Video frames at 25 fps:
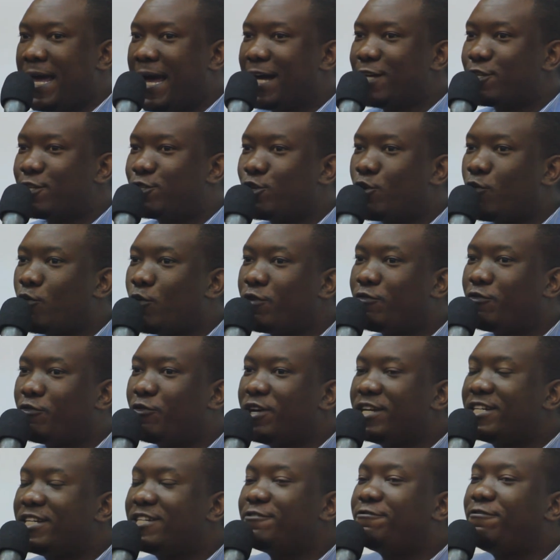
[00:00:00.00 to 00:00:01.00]
And so we've
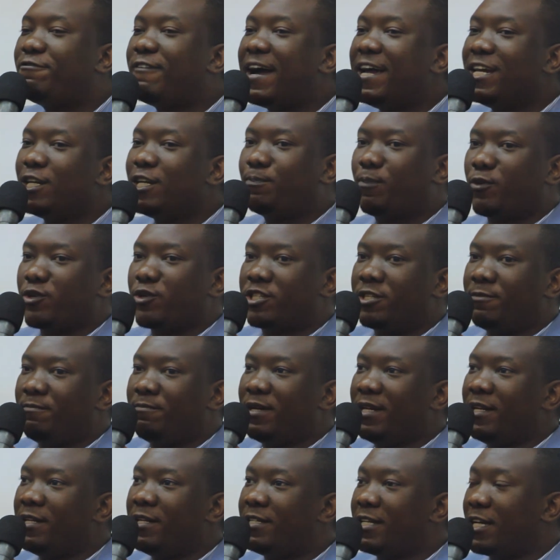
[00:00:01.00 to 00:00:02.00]
redefined
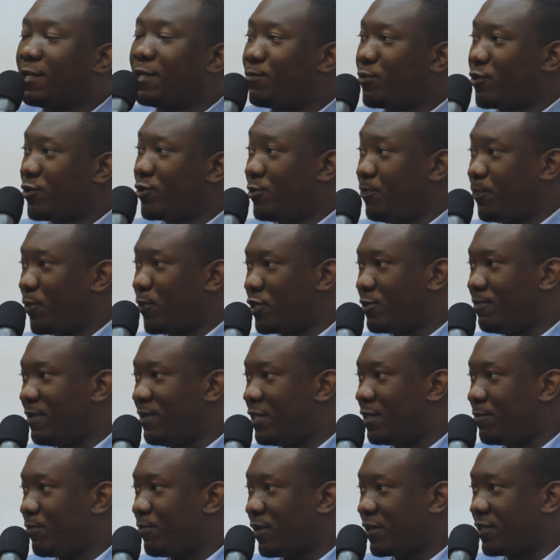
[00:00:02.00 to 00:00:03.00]
possibility at
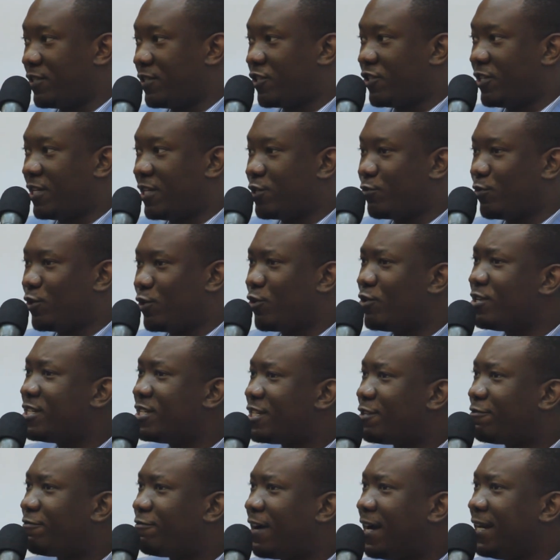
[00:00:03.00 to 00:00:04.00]
possibility practitioners. We
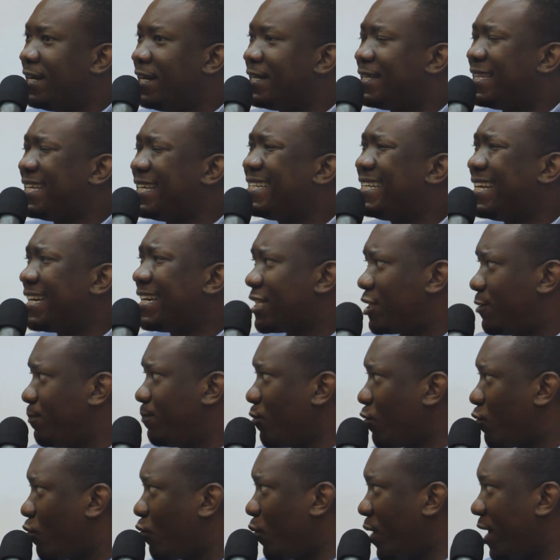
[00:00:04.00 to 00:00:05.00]
don't define it the
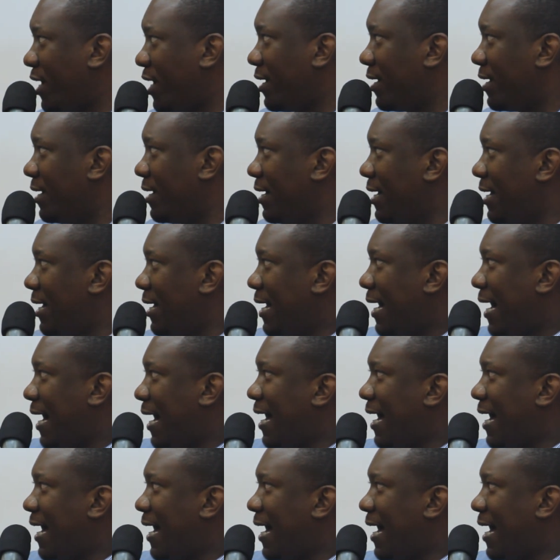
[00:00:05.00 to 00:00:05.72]
textbook way.